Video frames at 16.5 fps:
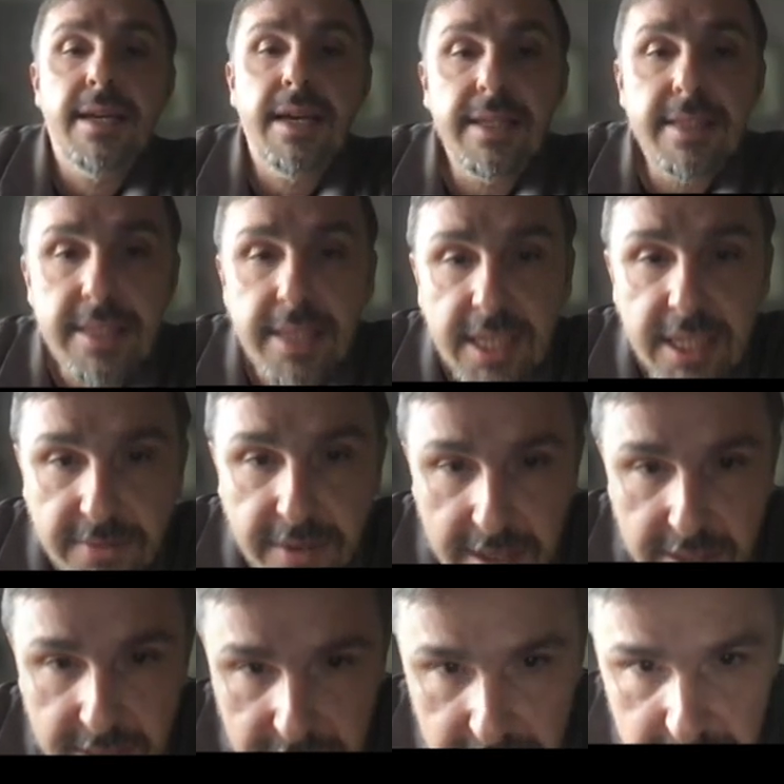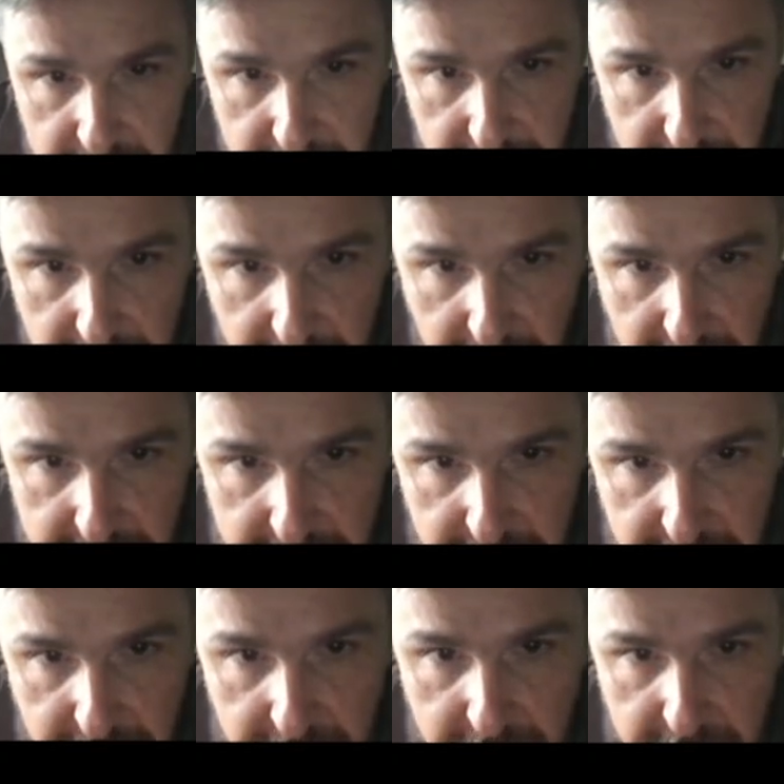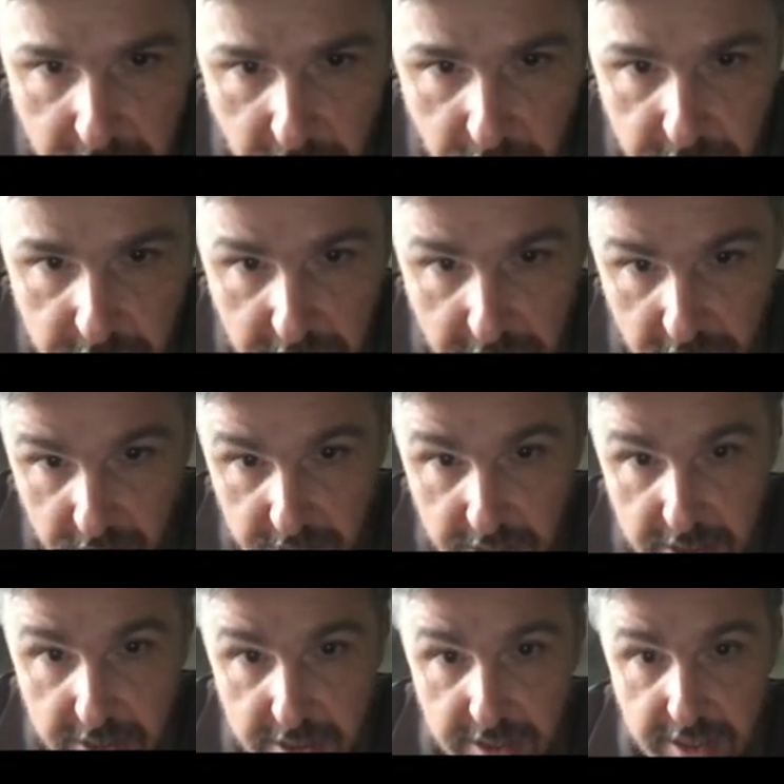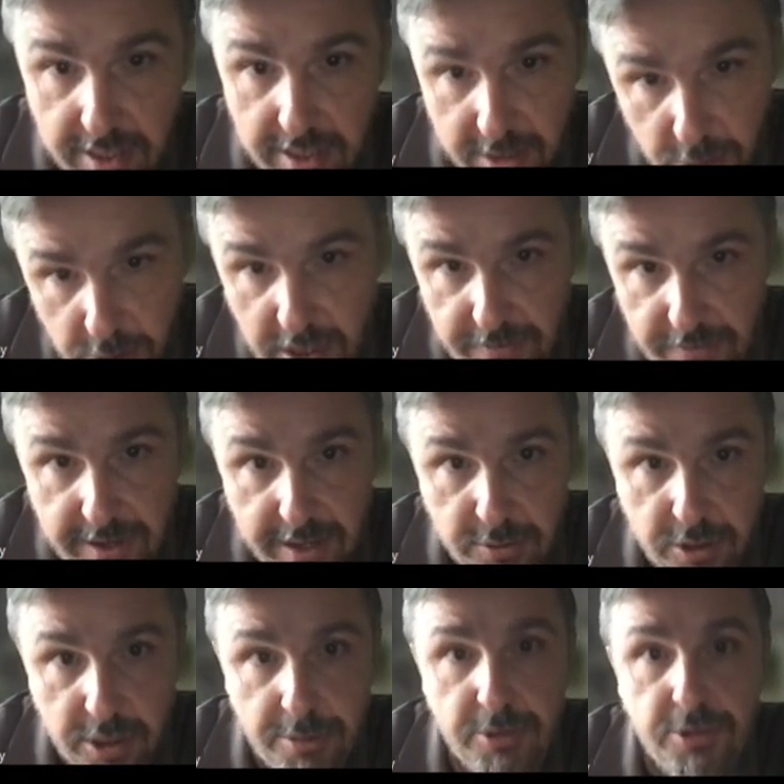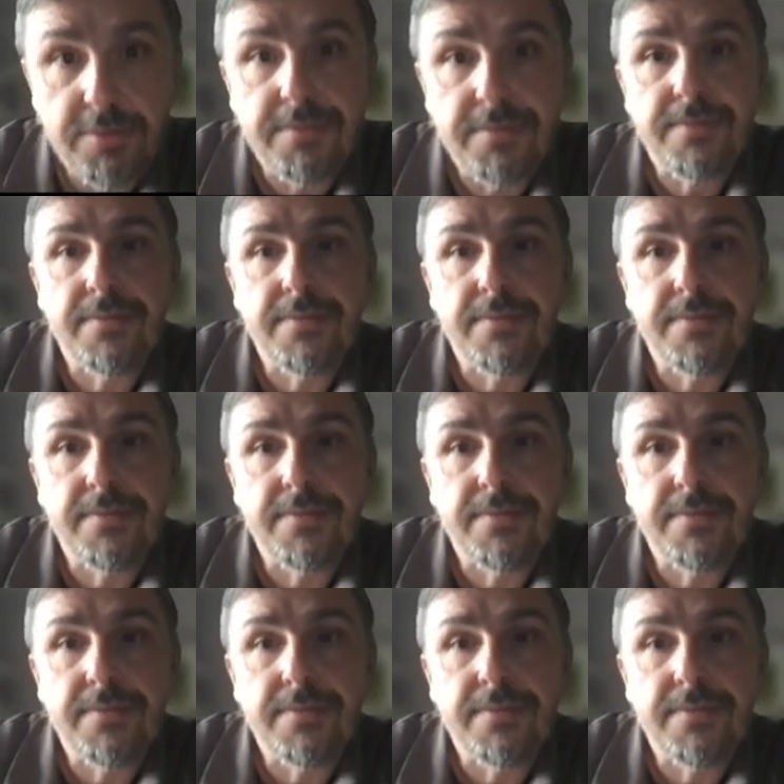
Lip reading: And this one has a consequence in locally finite groups.